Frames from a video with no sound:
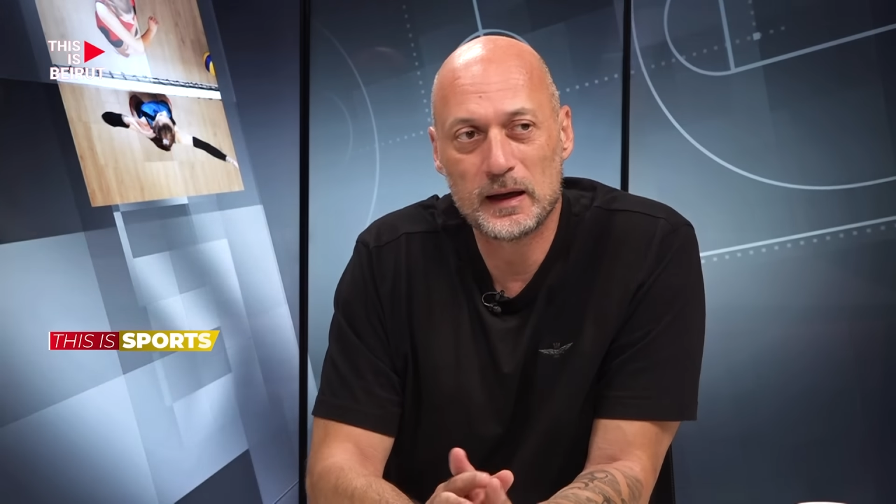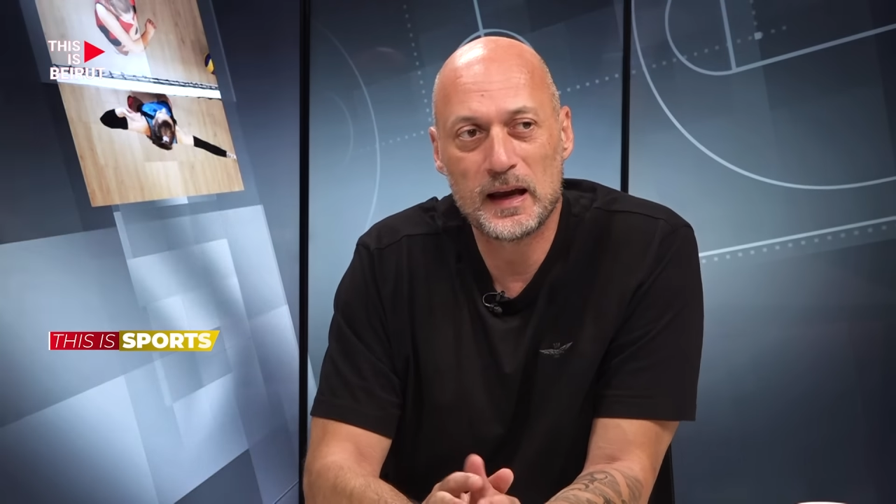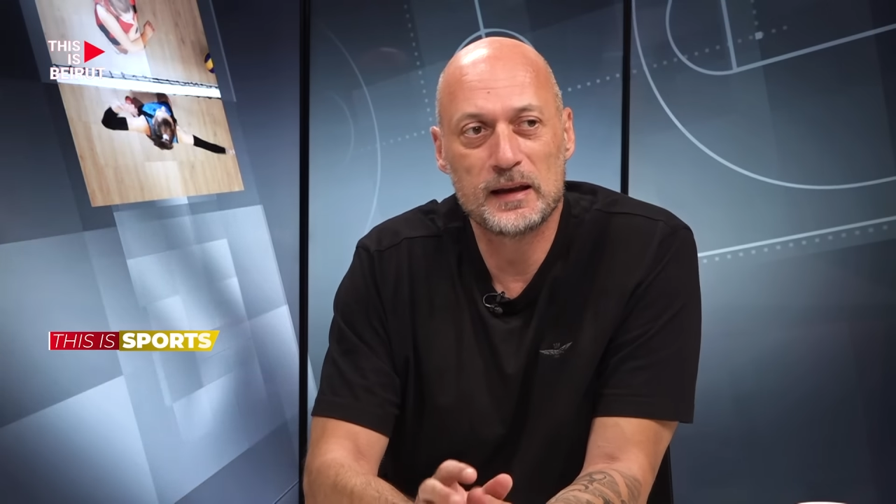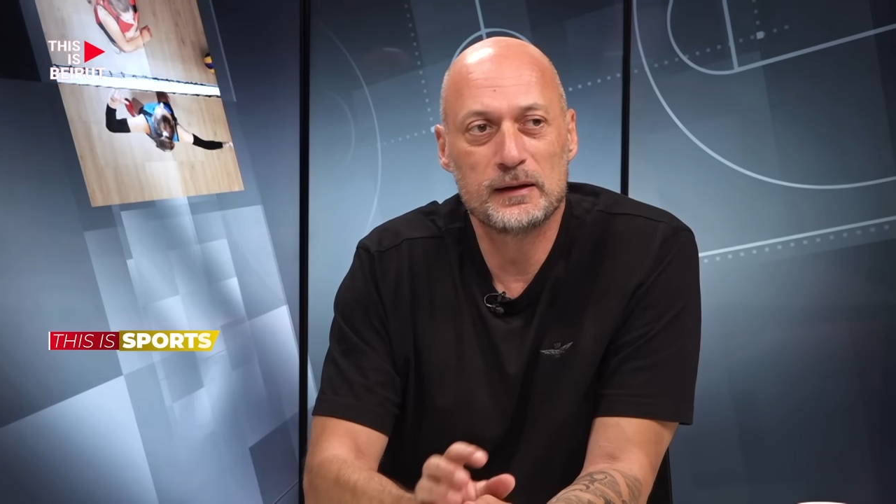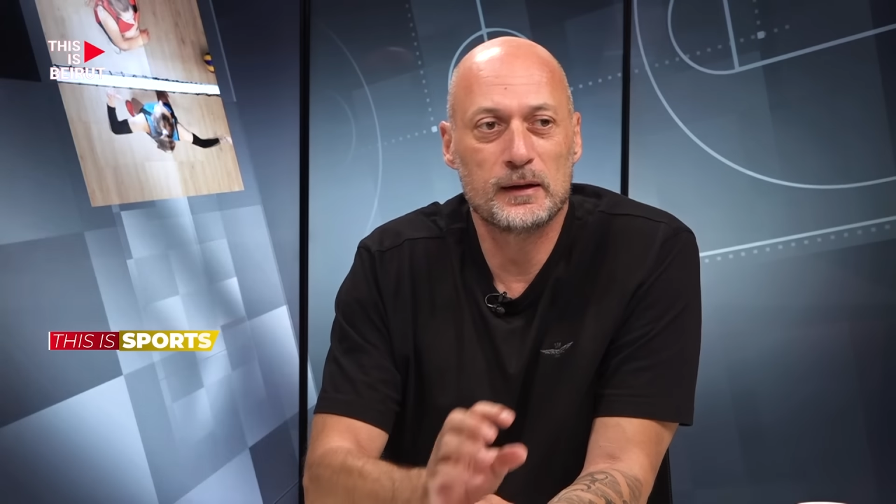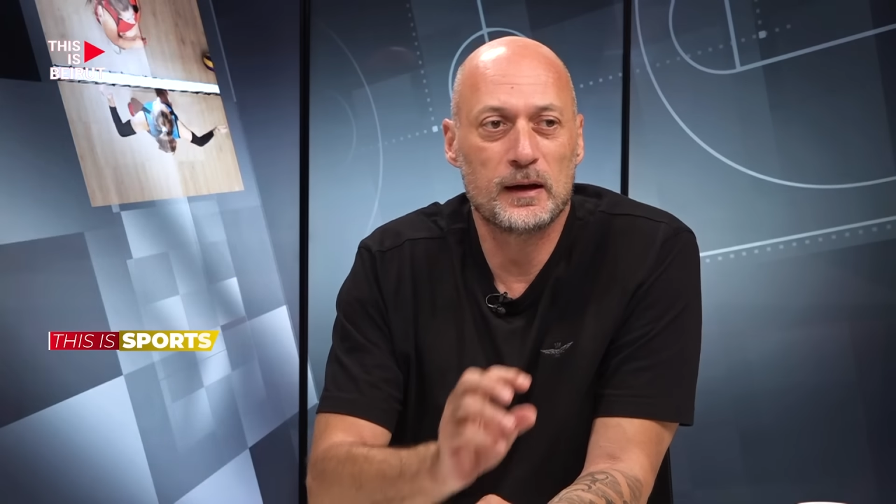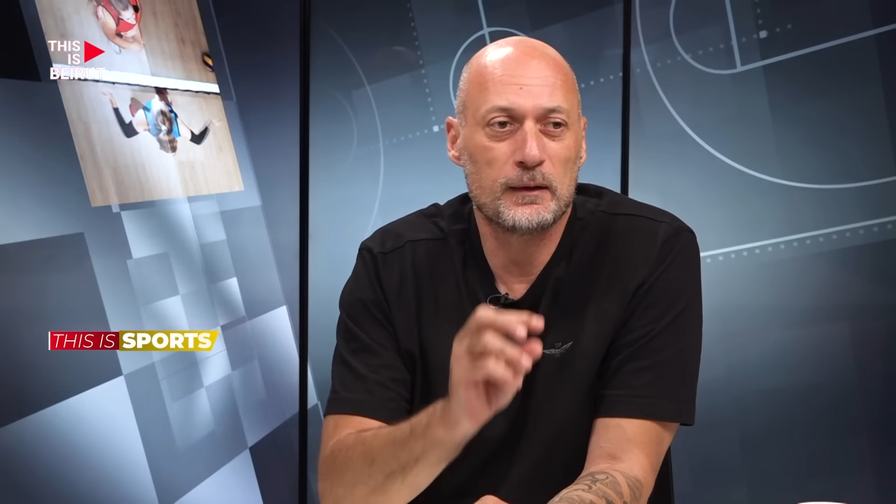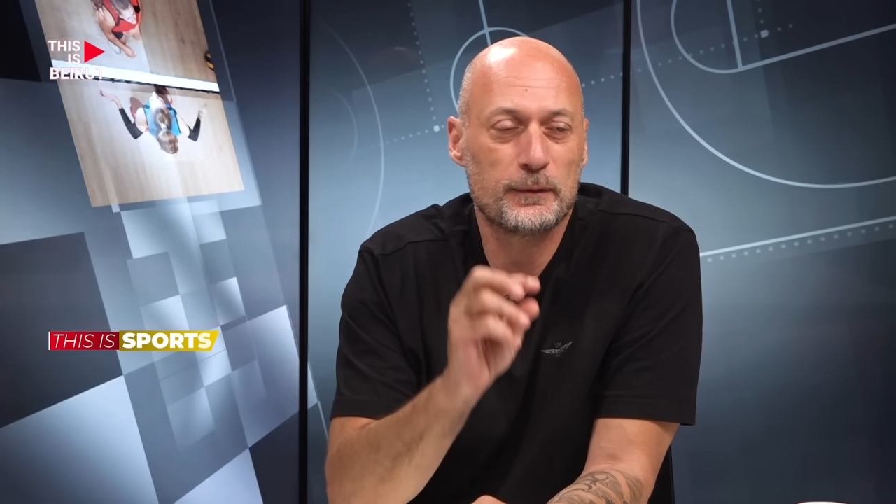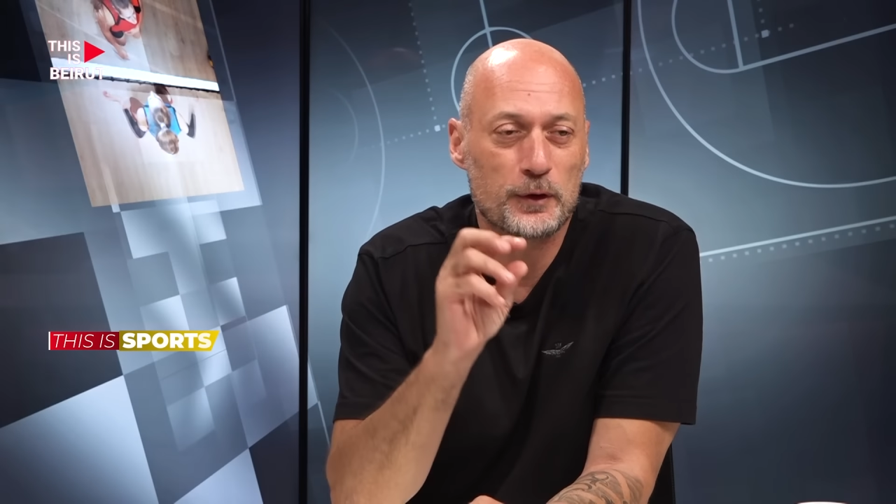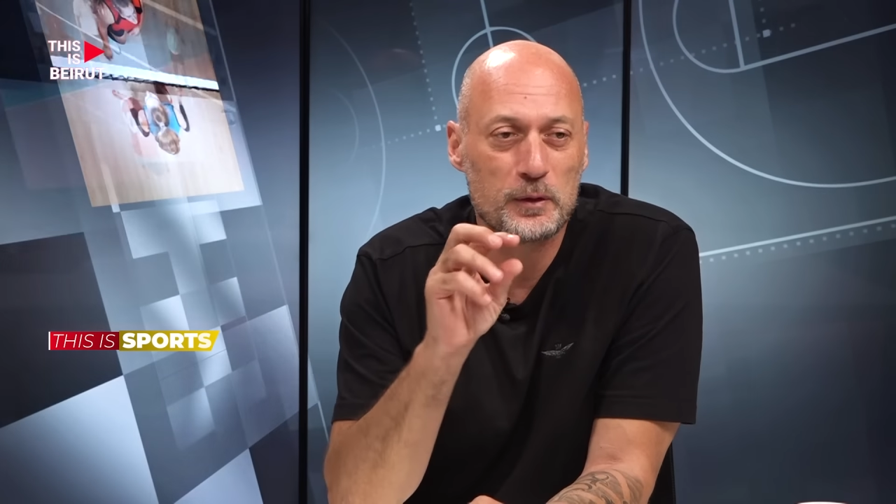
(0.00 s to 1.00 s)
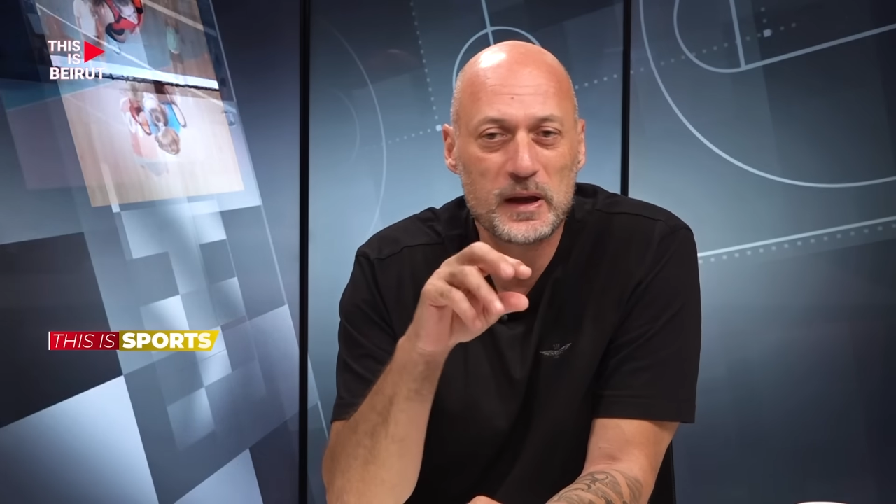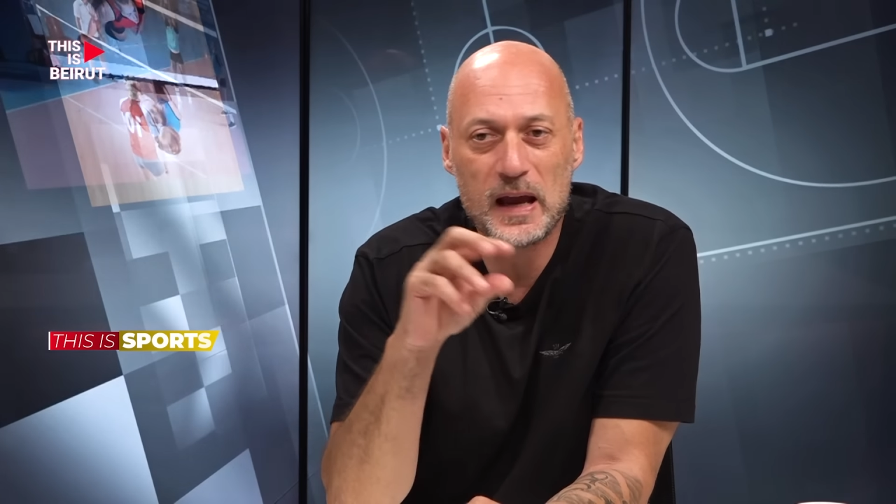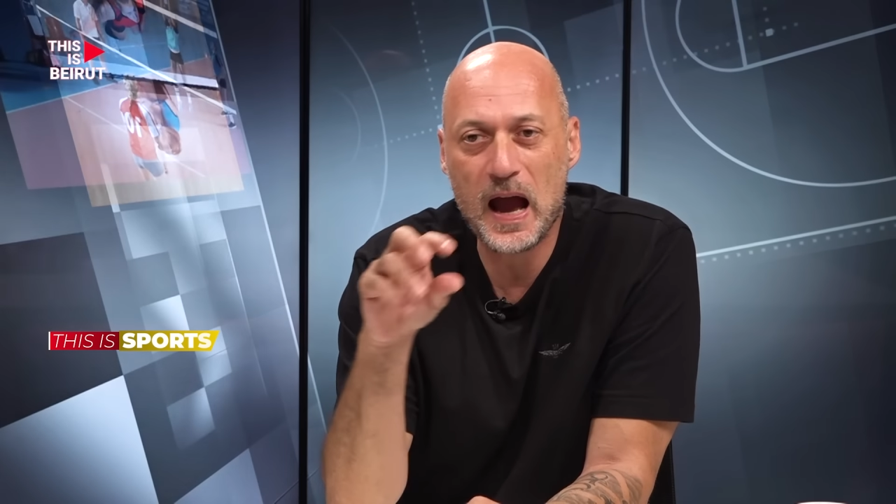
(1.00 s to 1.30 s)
And for me,